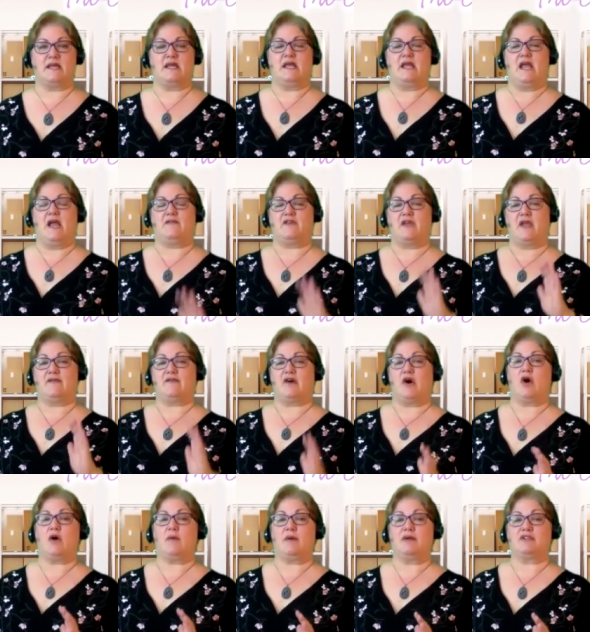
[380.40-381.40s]
If you have a
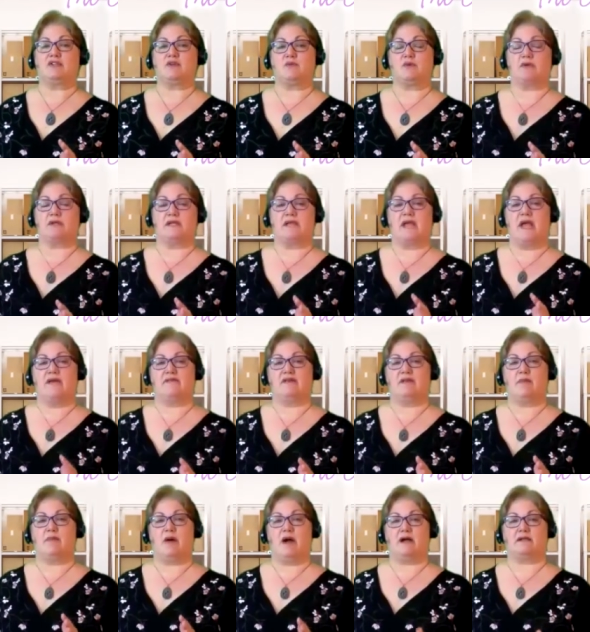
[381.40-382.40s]
whole bunch of really heavy
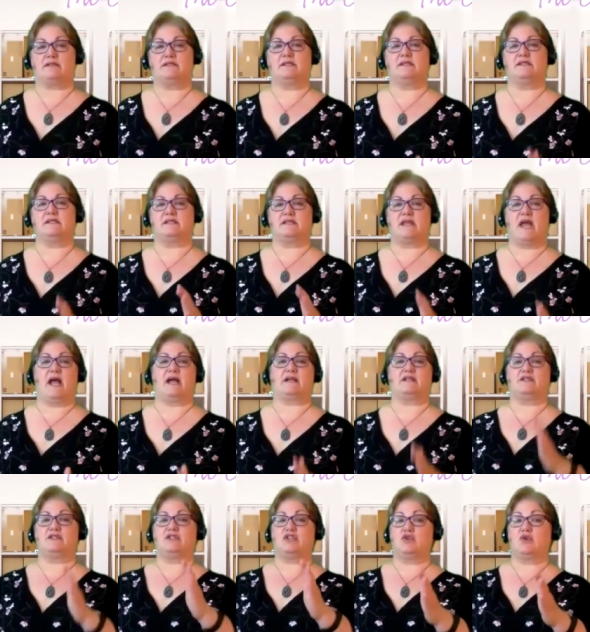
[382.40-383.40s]
boxes
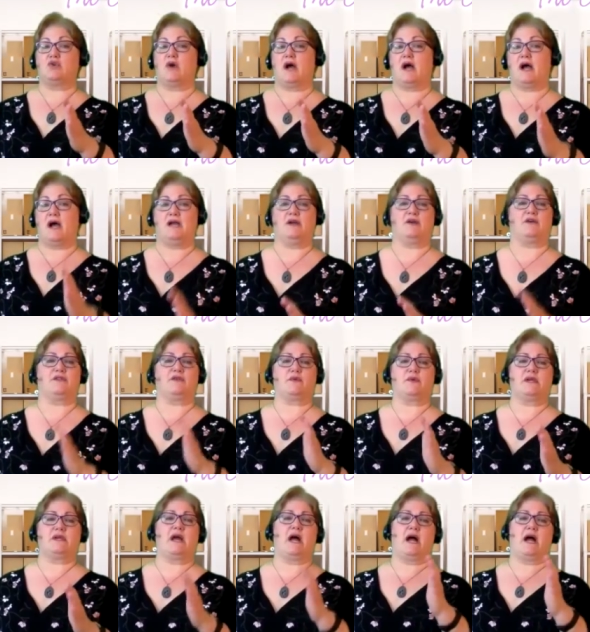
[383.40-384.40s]
stacked 2 high or
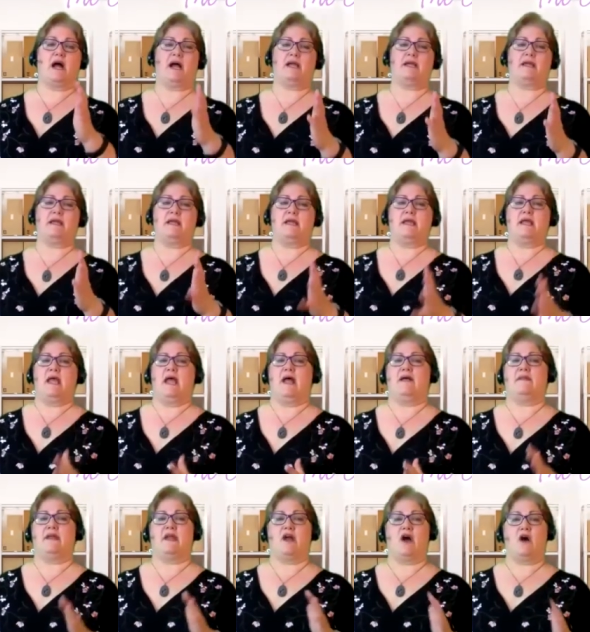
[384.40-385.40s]
3 high,
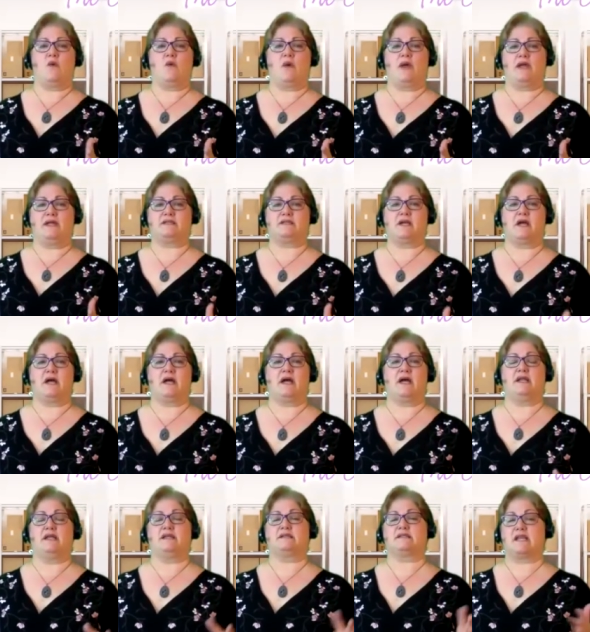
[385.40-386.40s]
and they all weigh a
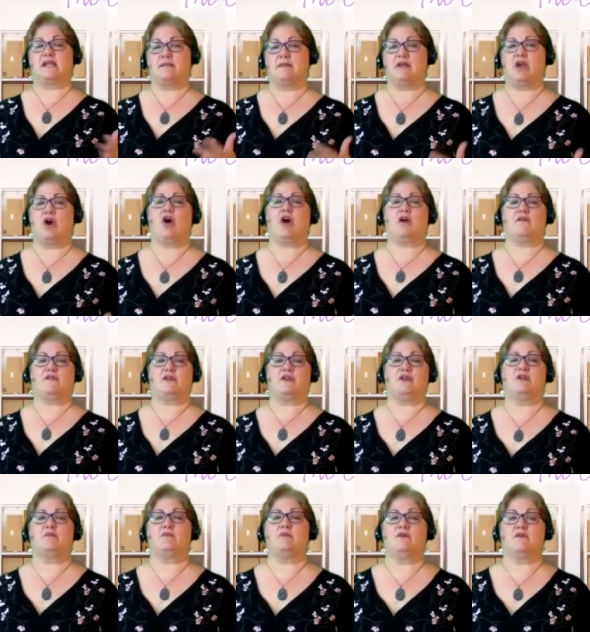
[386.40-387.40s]
ton, it's going to be hard for you
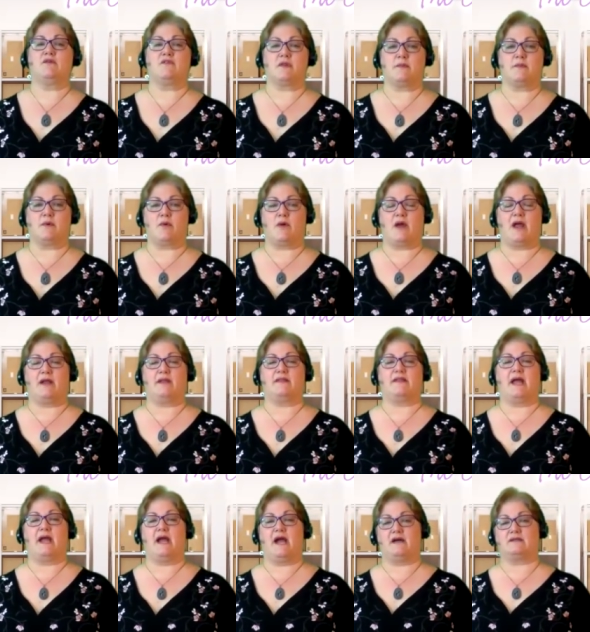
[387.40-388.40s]
to move them around in the
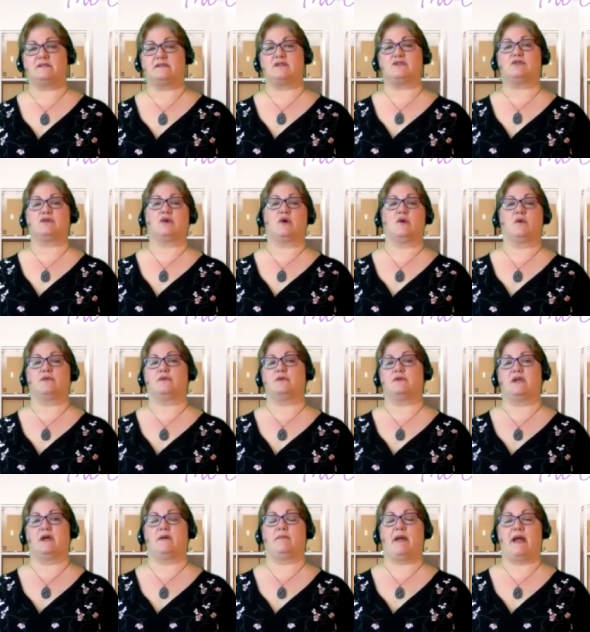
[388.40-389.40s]
house as you're going through
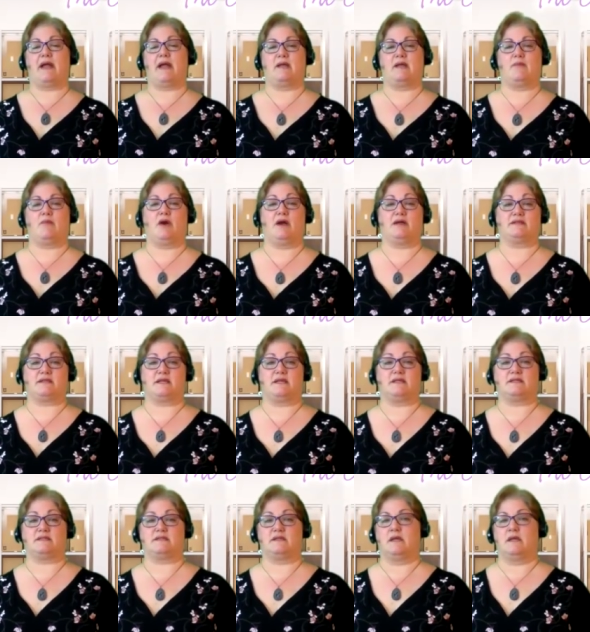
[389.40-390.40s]
the unpacking
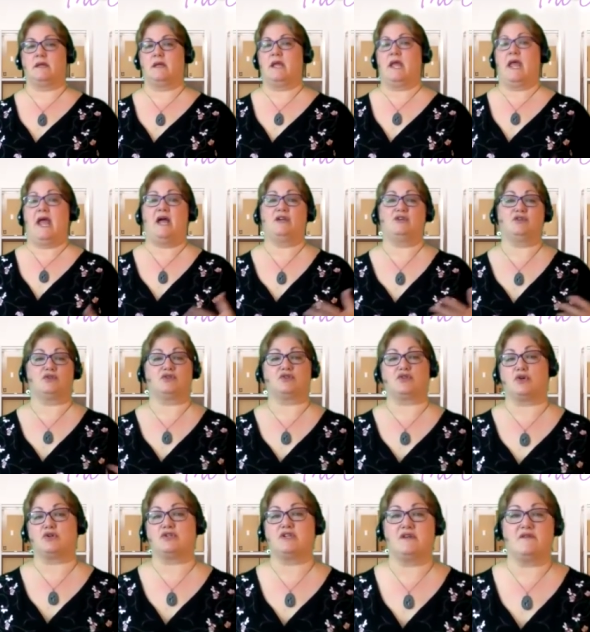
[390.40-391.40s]
process, as you're
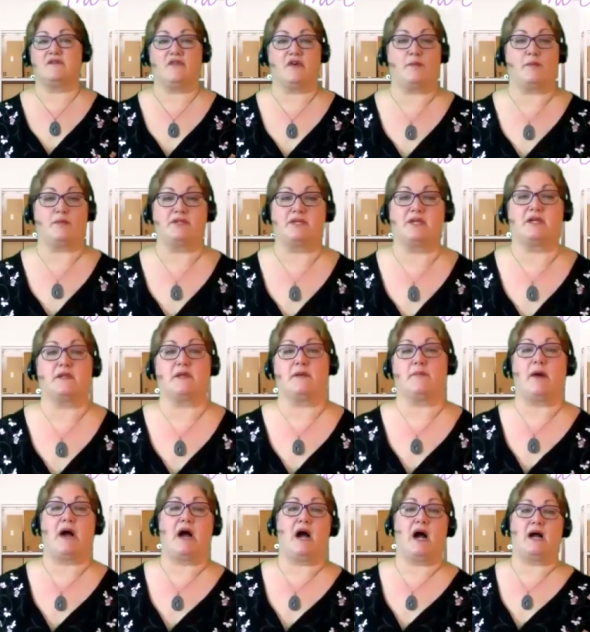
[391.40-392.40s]
searching for a particular
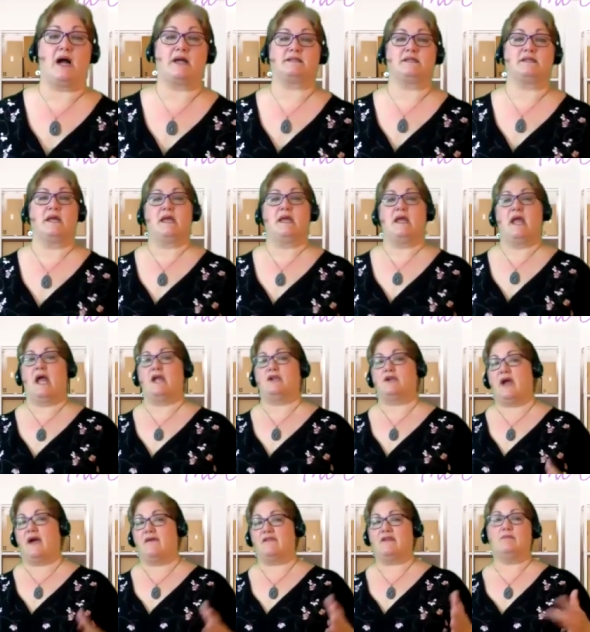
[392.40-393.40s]
box, and you're
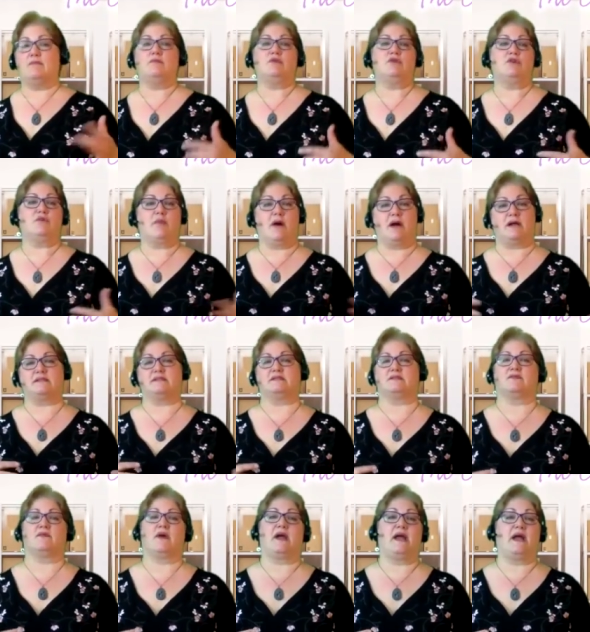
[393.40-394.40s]
having to move boxes
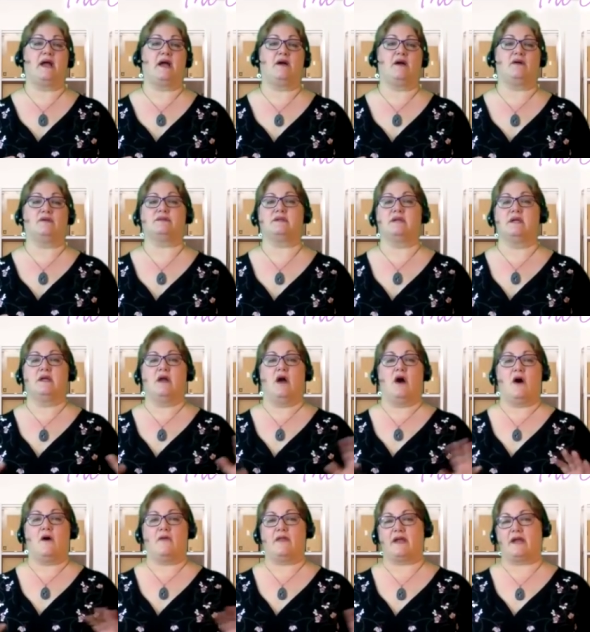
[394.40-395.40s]
around,
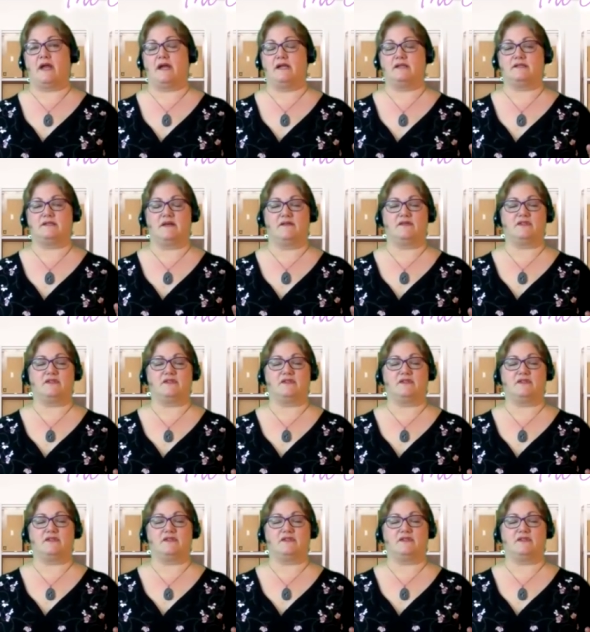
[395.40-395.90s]
all that kind of stuff.